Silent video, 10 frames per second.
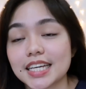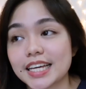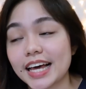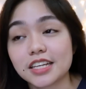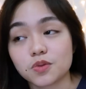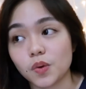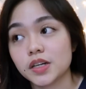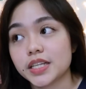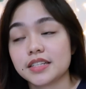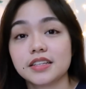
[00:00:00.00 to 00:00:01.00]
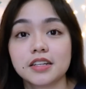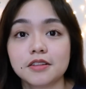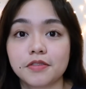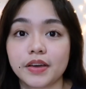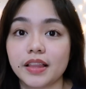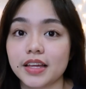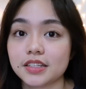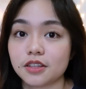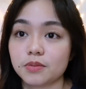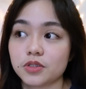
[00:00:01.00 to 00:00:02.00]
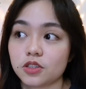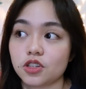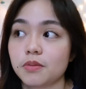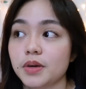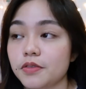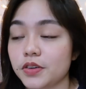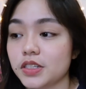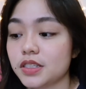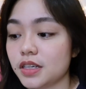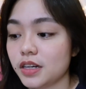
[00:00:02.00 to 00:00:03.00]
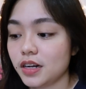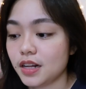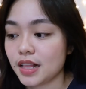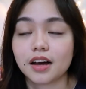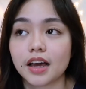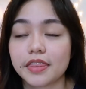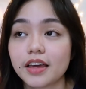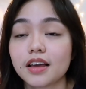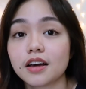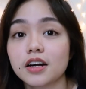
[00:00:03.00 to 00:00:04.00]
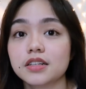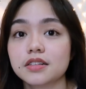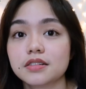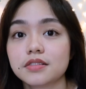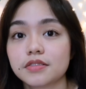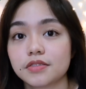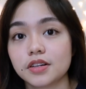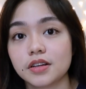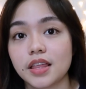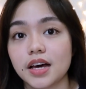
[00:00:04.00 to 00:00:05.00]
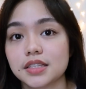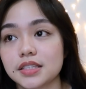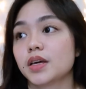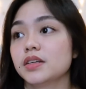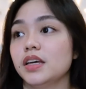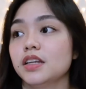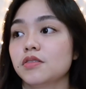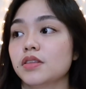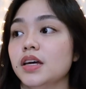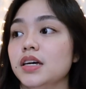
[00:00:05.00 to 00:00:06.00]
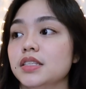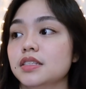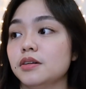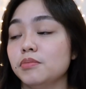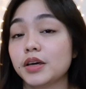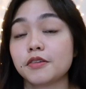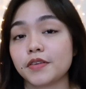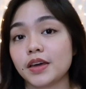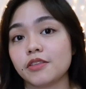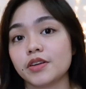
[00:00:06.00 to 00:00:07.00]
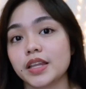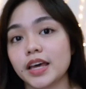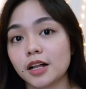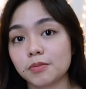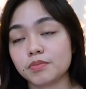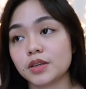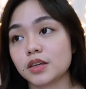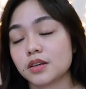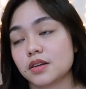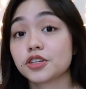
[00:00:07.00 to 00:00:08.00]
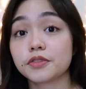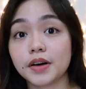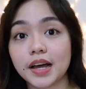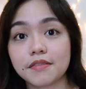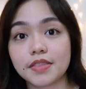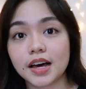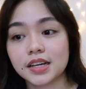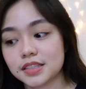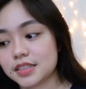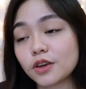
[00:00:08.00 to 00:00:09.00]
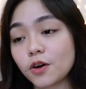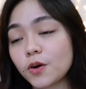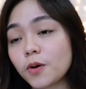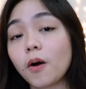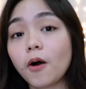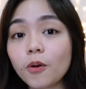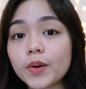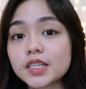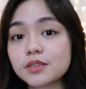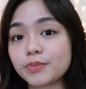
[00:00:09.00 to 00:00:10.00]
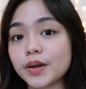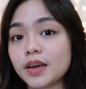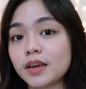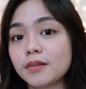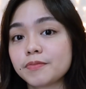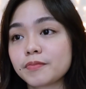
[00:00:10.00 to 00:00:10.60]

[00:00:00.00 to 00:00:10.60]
guess what? I didn't fail any subject during my first year. I thank God for that because I know that my faith really helped me survive that. So always pray.